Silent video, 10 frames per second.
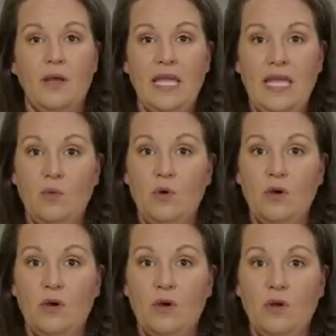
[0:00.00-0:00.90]
it
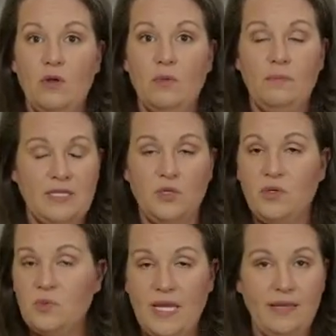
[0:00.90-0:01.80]
will, as soon
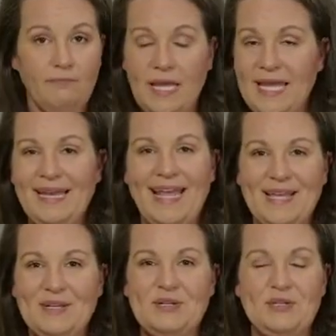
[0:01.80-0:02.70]
as we hit
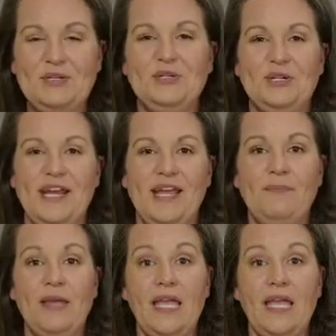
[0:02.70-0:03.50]
end stream,